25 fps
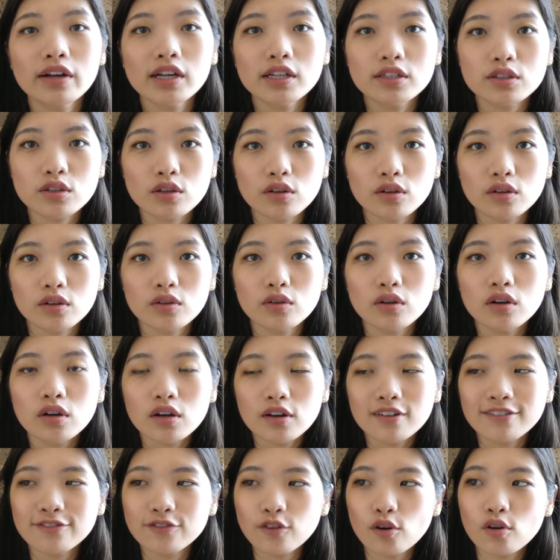So
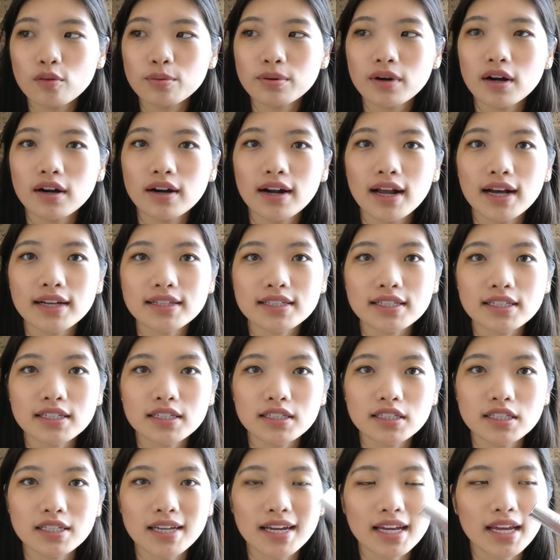four products
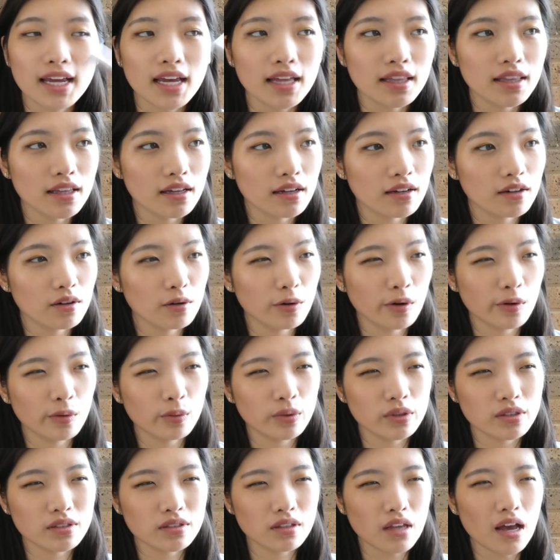here together, it
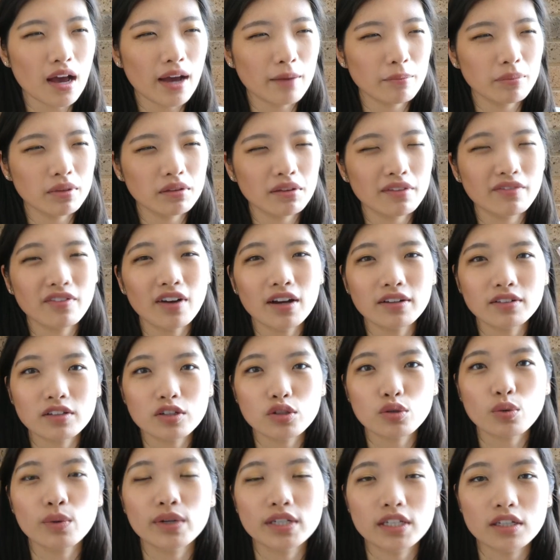was, I believe, under
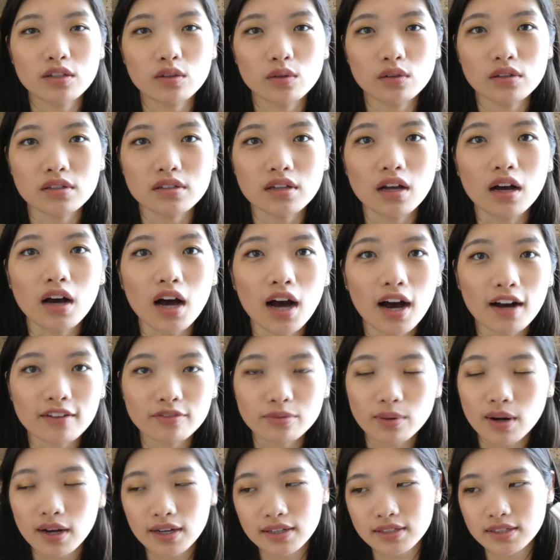$20 on
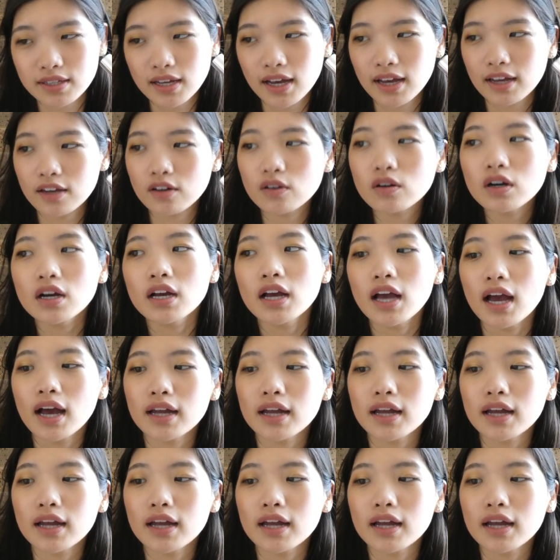half price sale,